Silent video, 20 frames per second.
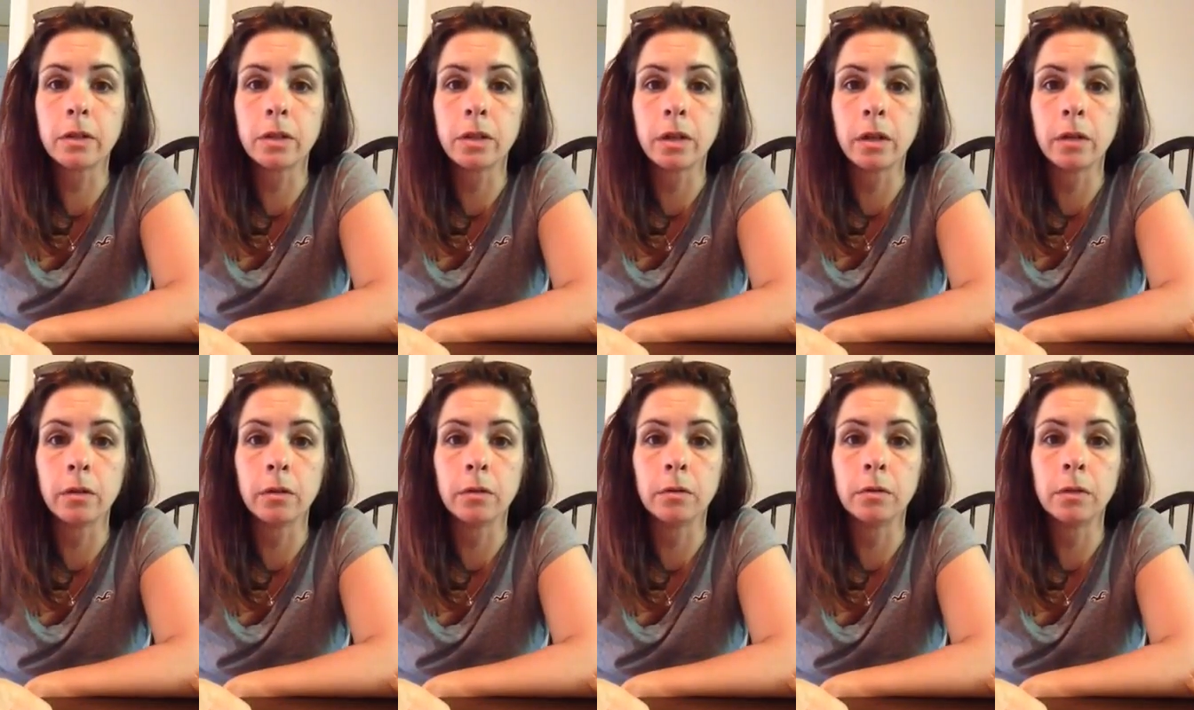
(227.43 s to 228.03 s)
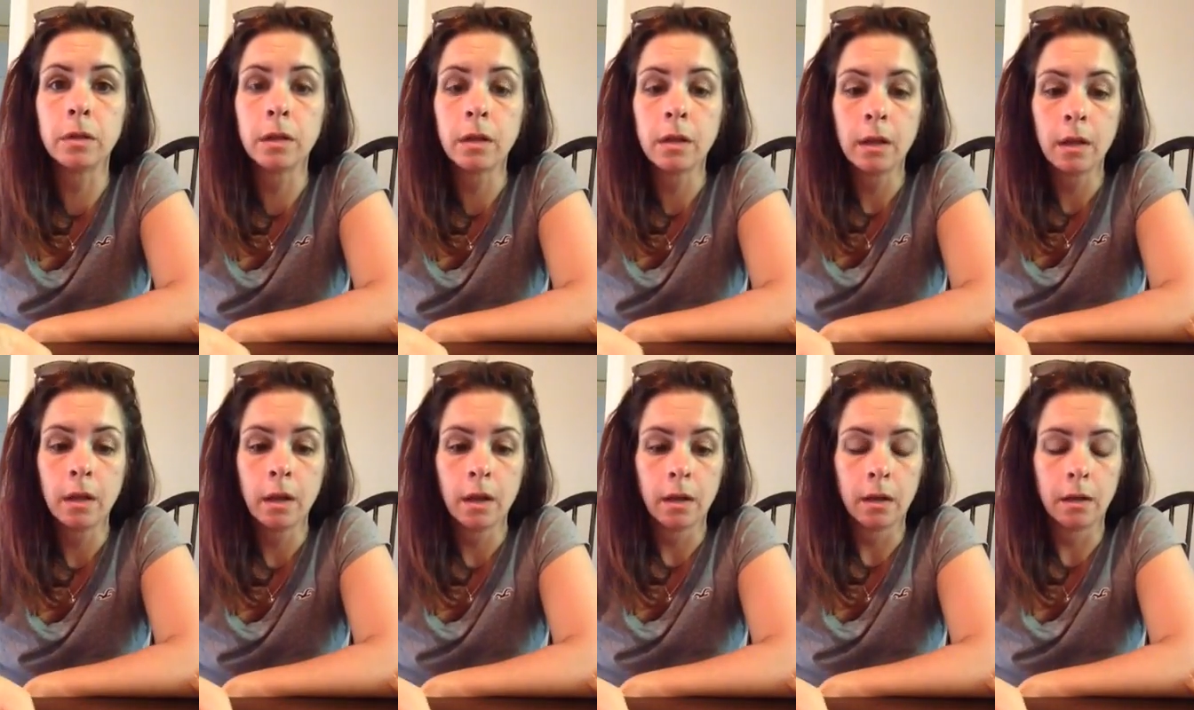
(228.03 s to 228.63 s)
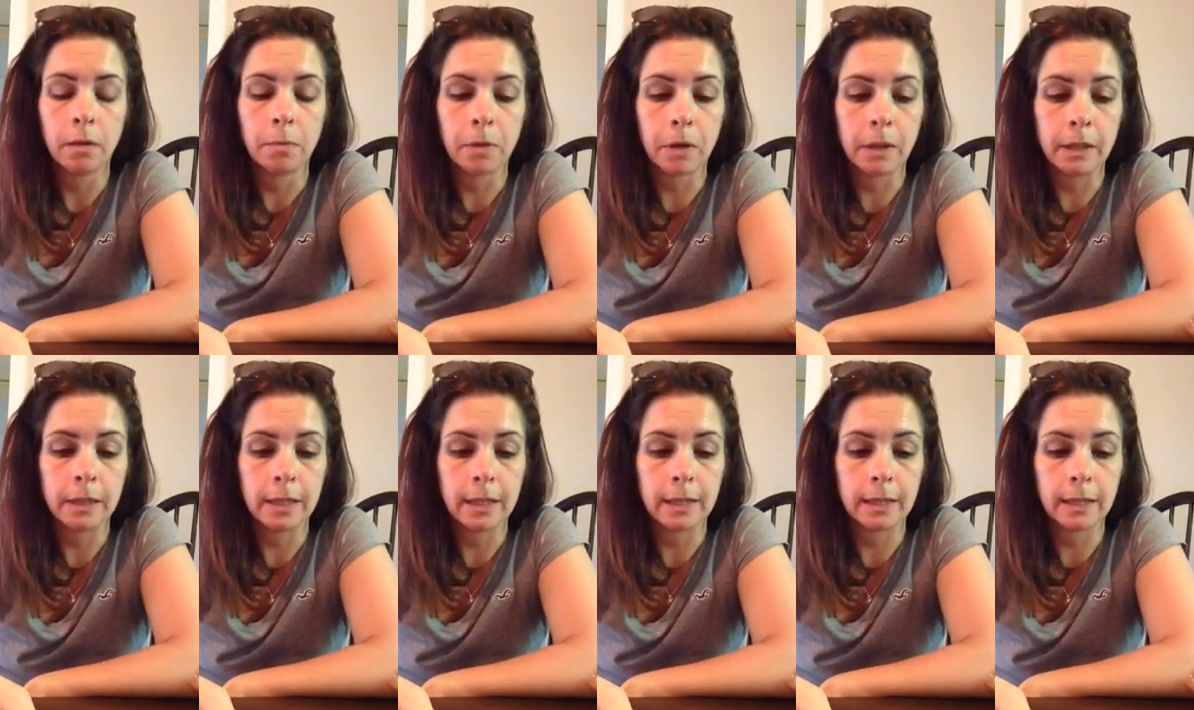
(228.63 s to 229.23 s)
so I'll
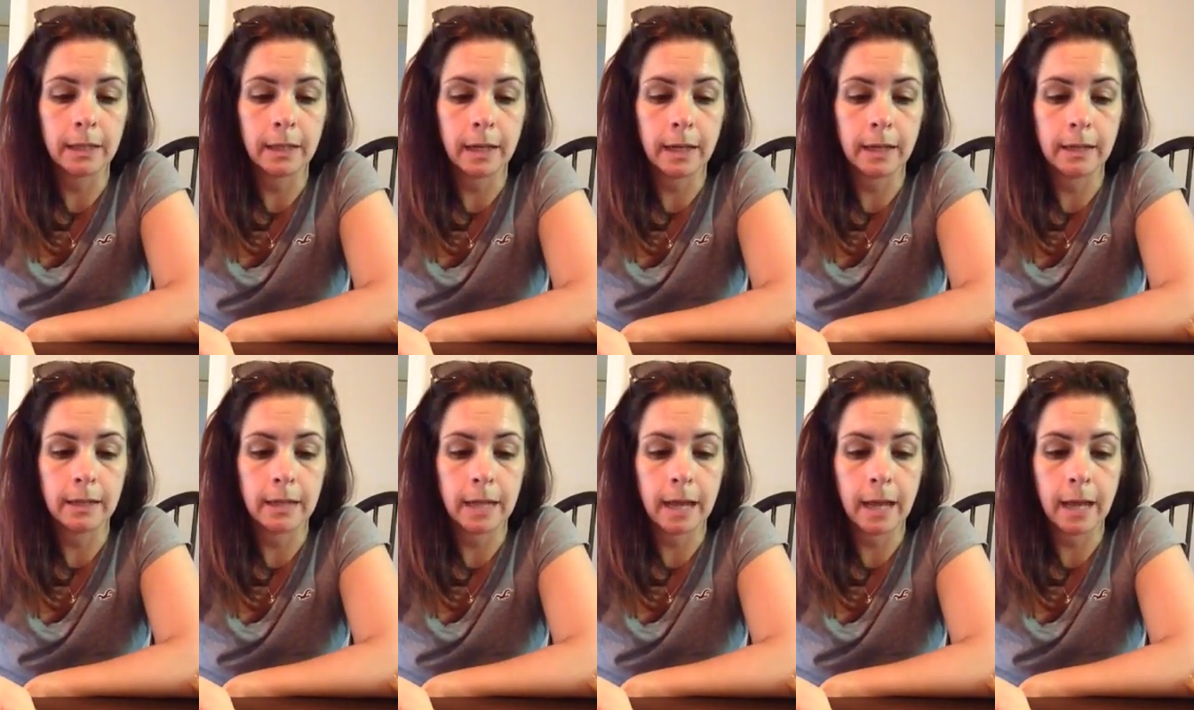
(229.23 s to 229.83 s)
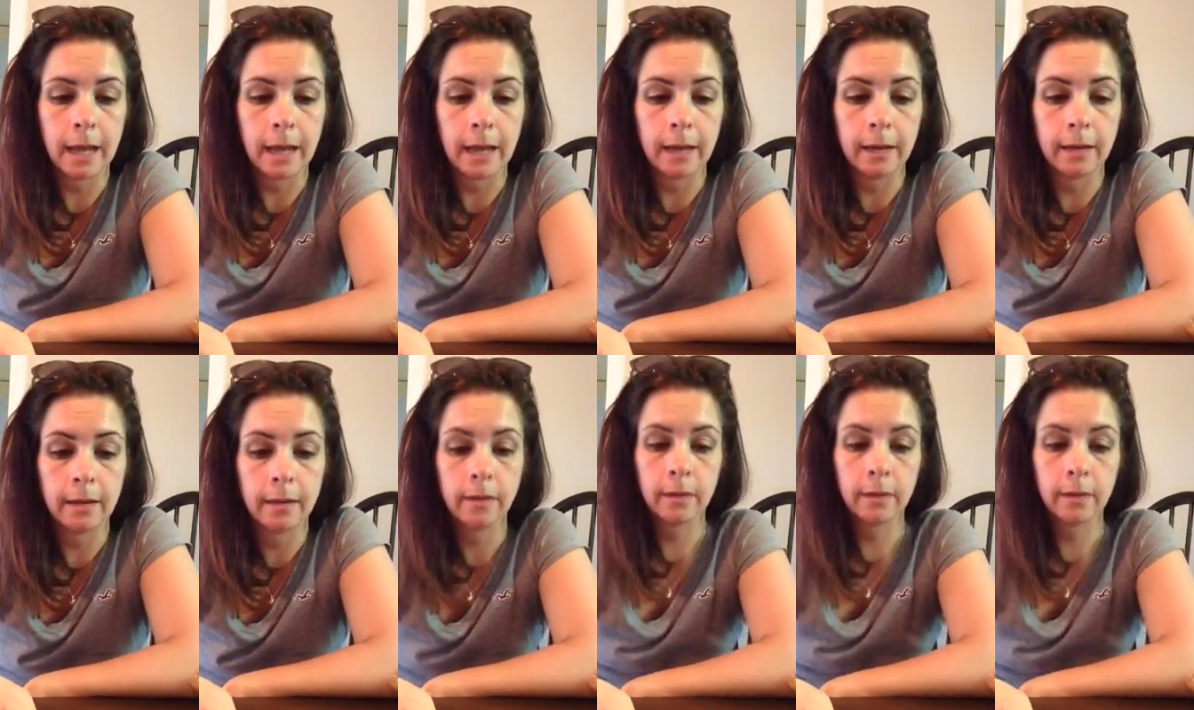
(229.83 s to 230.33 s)
probably designate a day,